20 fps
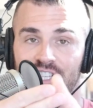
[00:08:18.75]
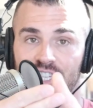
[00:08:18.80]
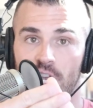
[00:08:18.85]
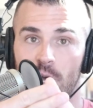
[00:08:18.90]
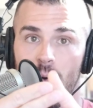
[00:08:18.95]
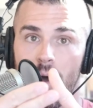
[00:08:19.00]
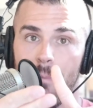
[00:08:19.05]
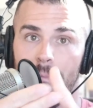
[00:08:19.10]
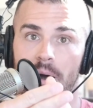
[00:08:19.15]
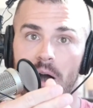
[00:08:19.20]
You know
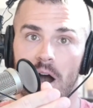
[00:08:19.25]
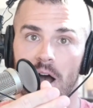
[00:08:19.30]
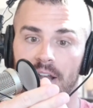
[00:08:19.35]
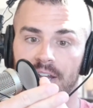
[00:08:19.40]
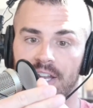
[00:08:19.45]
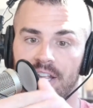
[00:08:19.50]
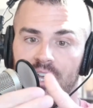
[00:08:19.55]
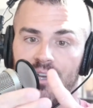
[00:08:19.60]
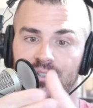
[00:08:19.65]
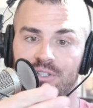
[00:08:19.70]
what pond
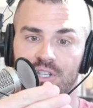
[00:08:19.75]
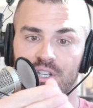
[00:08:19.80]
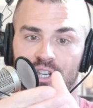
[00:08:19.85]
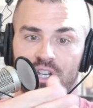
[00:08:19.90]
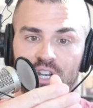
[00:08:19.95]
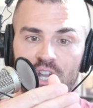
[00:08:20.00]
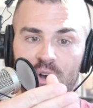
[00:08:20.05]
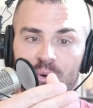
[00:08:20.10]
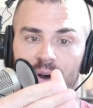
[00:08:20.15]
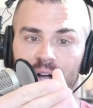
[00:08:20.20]
to go to. You
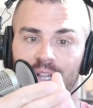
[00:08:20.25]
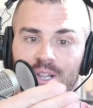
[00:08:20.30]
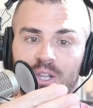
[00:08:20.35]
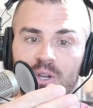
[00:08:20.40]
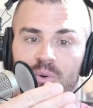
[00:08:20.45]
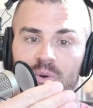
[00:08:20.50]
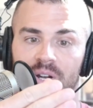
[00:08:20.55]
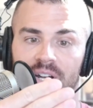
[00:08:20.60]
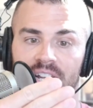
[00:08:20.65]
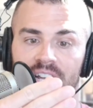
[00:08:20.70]
know what
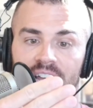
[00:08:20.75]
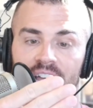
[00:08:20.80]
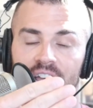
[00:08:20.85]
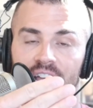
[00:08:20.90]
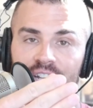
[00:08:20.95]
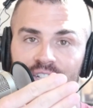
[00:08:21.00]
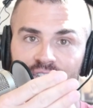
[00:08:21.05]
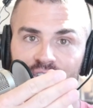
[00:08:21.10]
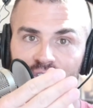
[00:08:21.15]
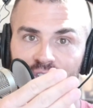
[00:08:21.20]
lure to
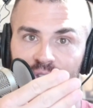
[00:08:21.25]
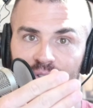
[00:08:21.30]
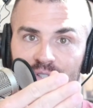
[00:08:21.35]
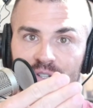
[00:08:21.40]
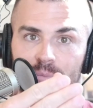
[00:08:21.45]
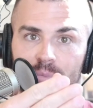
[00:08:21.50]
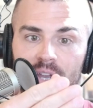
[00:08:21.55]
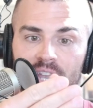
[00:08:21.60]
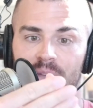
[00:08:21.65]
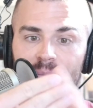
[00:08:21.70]
use to
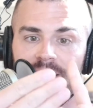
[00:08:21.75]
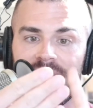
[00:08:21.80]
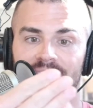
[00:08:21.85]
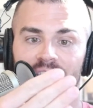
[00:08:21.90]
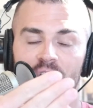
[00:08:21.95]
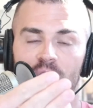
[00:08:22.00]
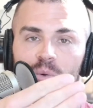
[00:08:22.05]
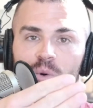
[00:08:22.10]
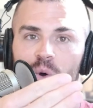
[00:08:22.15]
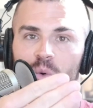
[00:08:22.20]
bring them in.
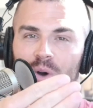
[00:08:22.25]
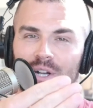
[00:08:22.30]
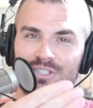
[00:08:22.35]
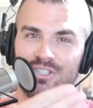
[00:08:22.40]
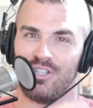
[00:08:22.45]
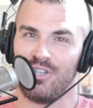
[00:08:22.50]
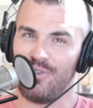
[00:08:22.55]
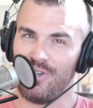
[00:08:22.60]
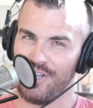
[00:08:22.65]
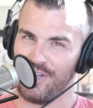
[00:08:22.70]
Well, what's
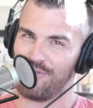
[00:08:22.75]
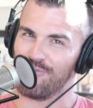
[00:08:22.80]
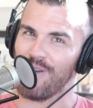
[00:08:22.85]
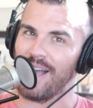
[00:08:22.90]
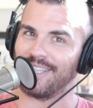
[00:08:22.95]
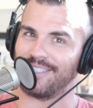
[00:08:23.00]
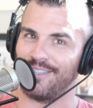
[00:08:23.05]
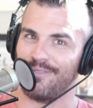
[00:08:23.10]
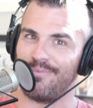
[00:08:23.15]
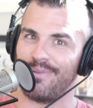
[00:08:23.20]
the unique
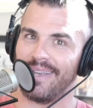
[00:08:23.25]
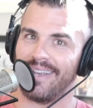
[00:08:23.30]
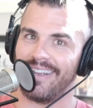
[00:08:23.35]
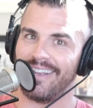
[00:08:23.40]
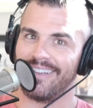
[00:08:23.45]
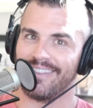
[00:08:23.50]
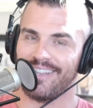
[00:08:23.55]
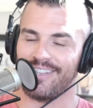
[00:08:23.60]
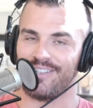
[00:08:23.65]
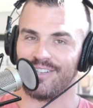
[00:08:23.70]
recipe
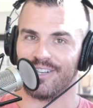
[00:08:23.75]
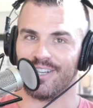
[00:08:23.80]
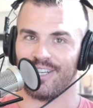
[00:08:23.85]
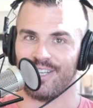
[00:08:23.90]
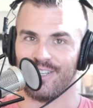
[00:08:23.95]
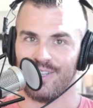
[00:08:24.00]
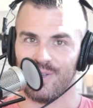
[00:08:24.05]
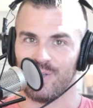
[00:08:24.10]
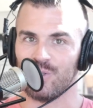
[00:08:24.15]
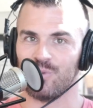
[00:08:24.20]
that you're going to
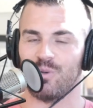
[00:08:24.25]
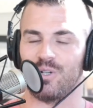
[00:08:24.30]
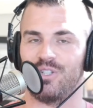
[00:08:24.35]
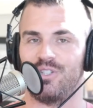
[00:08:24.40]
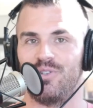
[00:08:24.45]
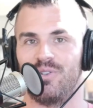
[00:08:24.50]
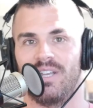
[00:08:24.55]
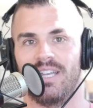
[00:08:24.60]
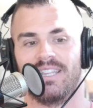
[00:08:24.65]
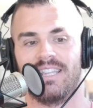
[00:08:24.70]
use once
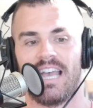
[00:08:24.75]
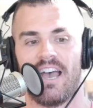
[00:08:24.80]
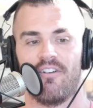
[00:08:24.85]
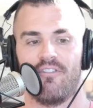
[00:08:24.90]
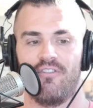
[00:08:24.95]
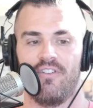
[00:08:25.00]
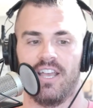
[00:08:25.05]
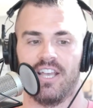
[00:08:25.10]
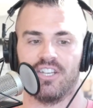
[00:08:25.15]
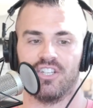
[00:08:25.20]
you get that
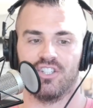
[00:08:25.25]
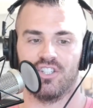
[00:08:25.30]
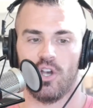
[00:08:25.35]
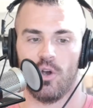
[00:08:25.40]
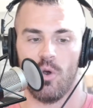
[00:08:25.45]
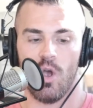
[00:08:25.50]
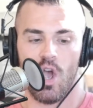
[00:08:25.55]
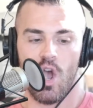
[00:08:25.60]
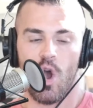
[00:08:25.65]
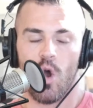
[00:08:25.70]
fish?
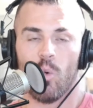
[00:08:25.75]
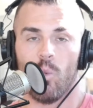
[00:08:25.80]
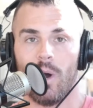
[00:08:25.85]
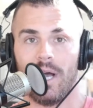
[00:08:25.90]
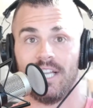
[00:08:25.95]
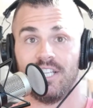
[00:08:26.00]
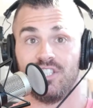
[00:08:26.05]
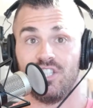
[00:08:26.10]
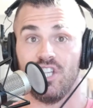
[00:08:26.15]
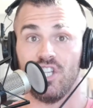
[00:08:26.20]
So
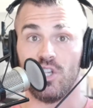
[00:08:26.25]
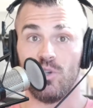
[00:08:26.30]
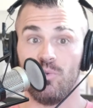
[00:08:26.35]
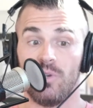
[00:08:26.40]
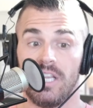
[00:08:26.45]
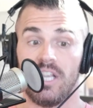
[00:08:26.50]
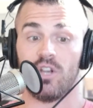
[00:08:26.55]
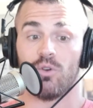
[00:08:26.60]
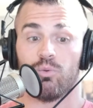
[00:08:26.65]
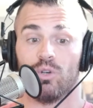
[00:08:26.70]
what is the
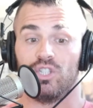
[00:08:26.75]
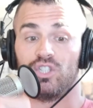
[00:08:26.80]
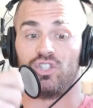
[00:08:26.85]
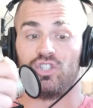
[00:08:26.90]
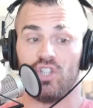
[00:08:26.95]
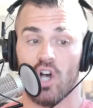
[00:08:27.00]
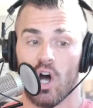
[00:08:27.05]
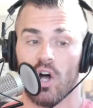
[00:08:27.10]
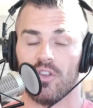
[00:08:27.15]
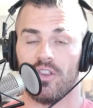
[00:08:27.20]
unique
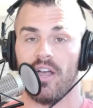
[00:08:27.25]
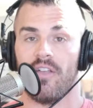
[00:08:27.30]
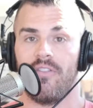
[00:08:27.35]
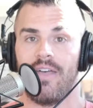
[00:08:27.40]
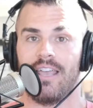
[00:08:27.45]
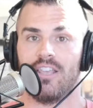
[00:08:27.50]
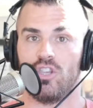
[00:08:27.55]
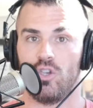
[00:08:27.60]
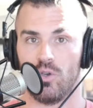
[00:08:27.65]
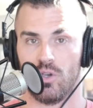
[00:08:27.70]
result
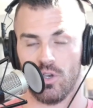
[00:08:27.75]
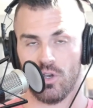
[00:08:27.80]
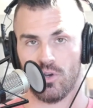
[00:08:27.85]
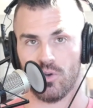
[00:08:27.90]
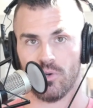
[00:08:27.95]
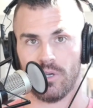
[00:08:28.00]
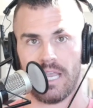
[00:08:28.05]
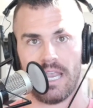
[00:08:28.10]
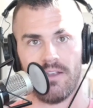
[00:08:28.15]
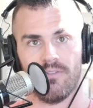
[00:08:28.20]
that you can
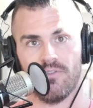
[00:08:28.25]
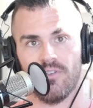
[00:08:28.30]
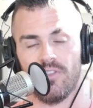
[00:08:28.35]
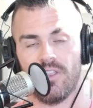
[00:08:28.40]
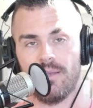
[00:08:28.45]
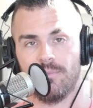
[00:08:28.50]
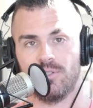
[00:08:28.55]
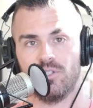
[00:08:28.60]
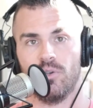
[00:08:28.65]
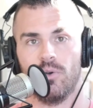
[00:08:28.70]
create for
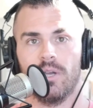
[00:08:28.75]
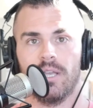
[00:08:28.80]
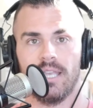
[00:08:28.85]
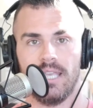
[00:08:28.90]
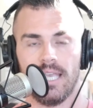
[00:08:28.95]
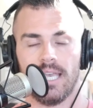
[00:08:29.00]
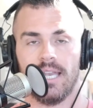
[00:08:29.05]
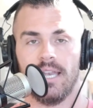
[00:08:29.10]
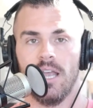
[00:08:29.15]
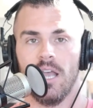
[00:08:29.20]
them? So
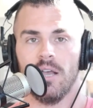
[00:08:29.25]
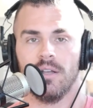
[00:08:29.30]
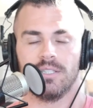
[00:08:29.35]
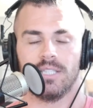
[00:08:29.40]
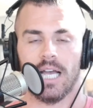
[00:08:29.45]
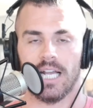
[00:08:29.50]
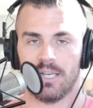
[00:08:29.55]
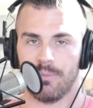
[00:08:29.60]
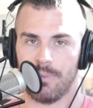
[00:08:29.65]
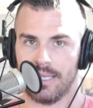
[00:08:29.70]
again,
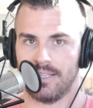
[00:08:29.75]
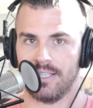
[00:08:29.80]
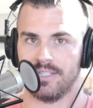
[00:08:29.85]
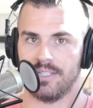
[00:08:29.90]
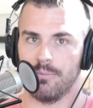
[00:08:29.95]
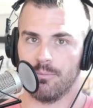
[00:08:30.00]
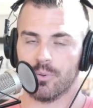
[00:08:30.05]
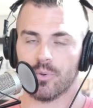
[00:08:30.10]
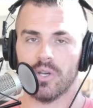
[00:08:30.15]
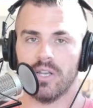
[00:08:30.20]
talked about this
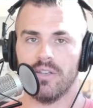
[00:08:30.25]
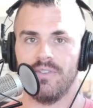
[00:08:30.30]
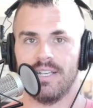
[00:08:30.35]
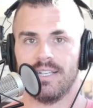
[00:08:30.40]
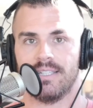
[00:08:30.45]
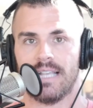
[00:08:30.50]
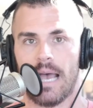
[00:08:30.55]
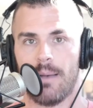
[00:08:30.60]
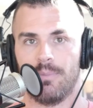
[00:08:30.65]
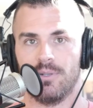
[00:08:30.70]
in
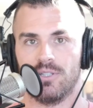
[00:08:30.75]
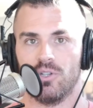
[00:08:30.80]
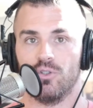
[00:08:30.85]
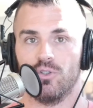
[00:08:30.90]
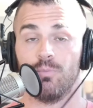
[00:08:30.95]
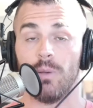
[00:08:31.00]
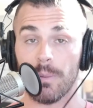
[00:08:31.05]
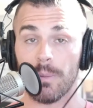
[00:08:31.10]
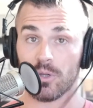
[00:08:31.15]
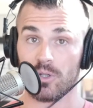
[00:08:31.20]
previous episodes.
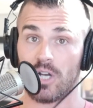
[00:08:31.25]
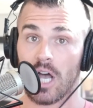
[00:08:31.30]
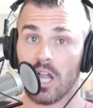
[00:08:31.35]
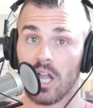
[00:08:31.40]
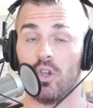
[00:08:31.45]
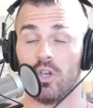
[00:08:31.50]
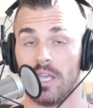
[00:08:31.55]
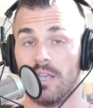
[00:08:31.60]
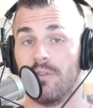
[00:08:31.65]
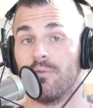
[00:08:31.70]
People are not
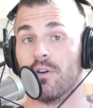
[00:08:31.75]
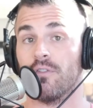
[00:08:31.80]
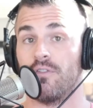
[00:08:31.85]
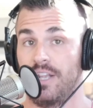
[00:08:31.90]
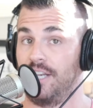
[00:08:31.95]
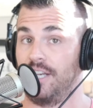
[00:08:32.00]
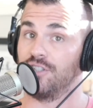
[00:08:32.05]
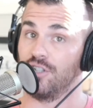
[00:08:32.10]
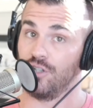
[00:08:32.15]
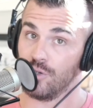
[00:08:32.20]
looking for
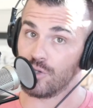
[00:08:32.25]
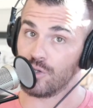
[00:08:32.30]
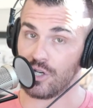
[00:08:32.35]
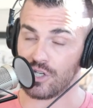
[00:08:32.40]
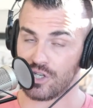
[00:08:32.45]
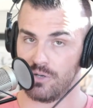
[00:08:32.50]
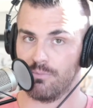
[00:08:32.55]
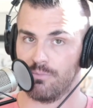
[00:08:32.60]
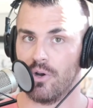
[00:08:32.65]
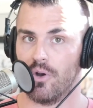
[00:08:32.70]
fitness and
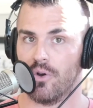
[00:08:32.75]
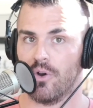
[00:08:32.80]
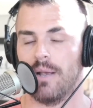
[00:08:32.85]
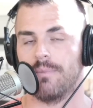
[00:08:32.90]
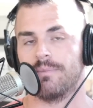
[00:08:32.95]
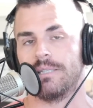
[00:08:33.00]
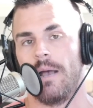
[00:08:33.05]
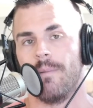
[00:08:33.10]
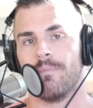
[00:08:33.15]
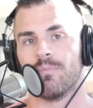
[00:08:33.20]
nutrition
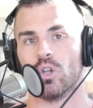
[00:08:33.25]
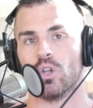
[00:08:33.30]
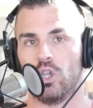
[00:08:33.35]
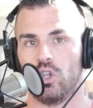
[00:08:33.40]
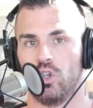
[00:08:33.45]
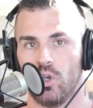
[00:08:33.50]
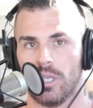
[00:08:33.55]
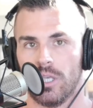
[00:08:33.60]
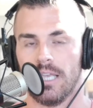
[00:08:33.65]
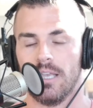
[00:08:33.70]
programs. They're
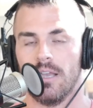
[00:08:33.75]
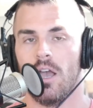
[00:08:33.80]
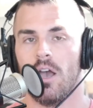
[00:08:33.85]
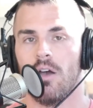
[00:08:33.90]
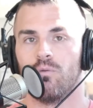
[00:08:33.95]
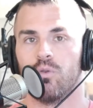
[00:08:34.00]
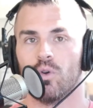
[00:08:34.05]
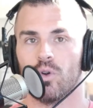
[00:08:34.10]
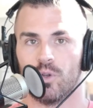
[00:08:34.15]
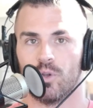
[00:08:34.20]
looking
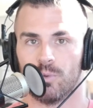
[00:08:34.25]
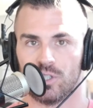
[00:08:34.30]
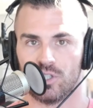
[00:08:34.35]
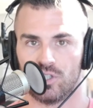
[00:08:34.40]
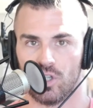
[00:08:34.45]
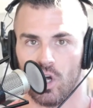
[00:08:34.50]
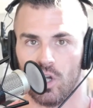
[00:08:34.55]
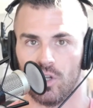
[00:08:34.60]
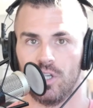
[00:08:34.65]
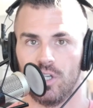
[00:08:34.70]
for the
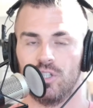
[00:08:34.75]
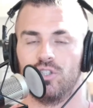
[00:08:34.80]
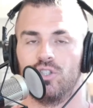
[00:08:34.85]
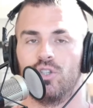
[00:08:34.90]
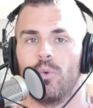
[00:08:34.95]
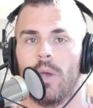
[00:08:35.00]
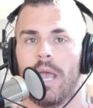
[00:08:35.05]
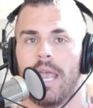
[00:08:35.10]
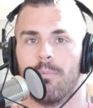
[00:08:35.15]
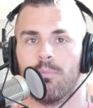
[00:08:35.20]
result
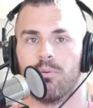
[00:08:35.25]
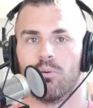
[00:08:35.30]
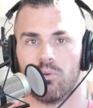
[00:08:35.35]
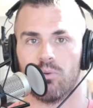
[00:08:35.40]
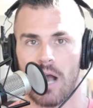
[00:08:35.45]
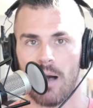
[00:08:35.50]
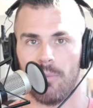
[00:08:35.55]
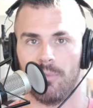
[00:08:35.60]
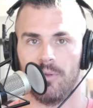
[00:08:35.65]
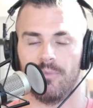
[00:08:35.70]
to a
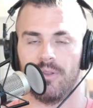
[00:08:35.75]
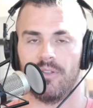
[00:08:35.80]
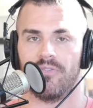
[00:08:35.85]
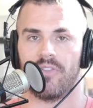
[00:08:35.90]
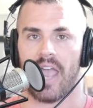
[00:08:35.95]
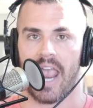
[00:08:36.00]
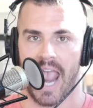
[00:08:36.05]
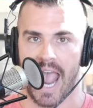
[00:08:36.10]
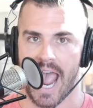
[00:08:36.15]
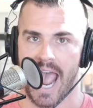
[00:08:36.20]
problem that
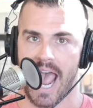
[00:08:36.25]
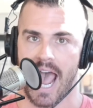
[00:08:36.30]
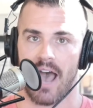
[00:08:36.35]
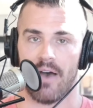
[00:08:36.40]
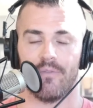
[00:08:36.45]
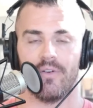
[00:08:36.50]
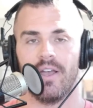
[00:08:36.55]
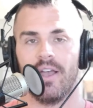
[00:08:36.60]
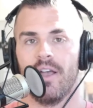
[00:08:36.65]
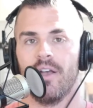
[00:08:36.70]
they have.